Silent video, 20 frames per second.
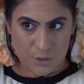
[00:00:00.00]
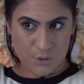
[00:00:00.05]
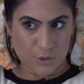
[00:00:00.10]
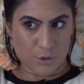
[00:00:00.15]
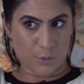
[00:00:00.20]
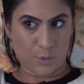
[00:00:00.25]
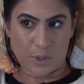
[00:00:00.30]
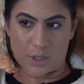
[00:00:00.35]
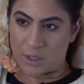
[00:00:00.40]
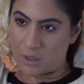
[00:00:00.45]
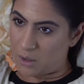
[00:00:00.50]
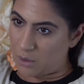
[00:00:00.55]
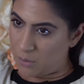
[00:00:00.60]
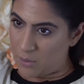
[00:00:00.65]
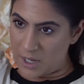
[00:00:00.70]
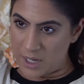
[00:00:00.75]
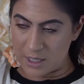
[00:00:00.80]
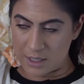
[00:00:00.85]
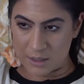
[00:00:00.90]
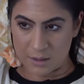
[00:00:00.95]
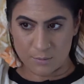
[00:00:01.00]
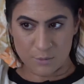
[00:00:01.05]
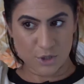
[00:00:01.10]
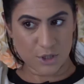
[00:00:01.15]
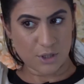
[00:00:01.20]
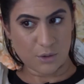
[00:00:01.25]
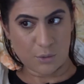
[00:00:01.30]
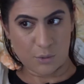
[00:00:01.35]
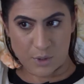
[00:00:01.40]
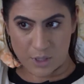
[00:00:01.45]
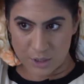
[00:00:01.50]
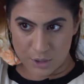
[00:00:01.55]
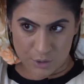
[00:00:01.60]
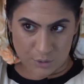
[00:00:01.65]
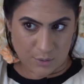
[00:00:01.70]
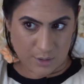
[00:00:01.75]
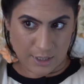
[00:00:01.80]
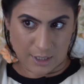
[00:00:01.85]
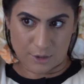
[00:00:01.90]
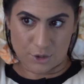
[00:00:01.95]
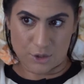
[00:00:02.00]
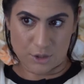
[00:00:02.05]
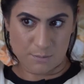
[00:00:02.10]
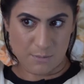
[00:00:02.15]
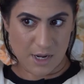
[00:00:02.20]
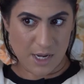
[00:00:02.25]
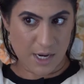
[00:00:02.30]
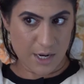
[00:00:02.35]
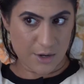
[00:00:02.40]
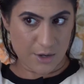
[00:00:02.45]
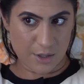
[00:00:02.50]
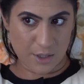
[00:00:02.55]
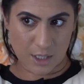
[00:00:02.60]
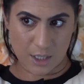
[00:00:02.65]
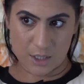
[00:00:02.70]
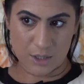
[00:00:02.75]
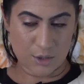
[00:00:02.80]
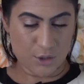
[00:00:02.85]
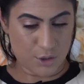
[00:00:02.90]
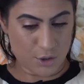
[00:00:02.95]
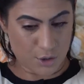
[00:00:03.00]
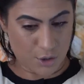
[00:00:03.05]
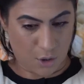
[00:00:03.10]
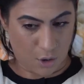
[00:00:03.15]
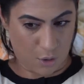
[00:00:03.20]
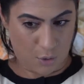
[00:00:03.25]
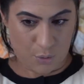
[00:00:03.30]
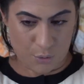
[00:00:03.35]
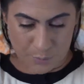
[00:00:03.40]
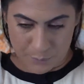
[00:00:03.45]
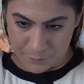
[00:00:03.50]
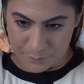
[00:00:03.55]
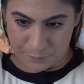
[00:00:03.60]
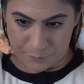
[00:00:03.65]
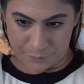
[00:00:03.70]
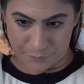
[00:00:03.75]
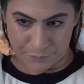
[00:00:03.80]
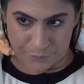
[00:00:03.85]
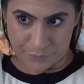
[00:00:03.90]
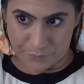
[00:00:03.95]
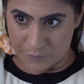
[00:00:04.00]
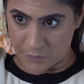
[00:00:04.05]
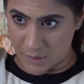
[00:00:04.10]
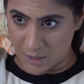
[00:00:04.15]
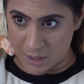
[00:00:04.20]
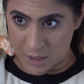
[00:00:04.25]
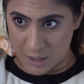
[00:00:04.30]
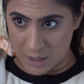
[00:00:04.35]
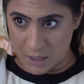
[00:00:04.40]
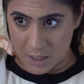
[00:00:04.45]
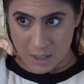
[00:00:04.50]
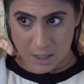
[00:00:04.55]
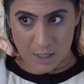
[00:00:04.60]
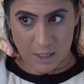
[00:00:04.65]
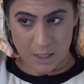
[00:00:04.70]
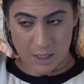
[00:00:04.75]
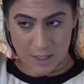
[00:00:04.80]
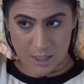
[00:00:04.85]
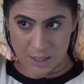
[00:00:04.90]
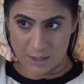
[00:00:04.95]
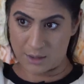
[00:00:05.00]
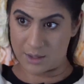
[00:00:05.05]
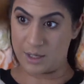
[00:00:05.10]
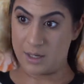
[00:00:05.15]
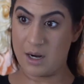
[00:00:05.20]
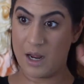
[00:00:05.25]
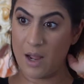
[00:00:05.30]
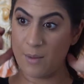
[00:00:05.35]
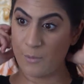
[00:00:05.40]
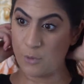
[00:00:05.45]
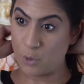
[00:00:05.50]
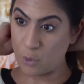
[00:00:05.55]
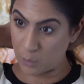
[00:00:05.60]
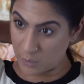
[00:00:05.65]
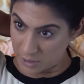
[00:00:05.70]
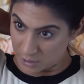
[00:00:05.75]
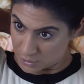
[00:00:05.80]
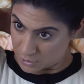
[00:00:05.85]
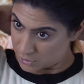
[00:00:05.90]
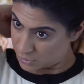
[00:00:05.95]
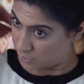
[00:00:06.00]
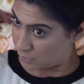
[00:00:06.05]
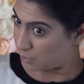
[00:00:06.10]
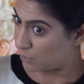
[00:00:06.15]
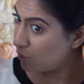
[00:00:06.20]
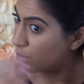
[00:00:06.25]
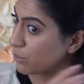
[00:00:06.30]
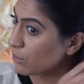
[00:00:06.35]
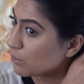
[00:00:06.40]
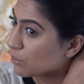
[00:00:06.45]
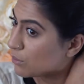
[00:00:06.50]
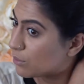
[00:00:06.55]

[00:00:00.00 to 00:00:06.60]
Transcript: So we're going to go in, and I'm just going to section my hair like so. And then I'm going to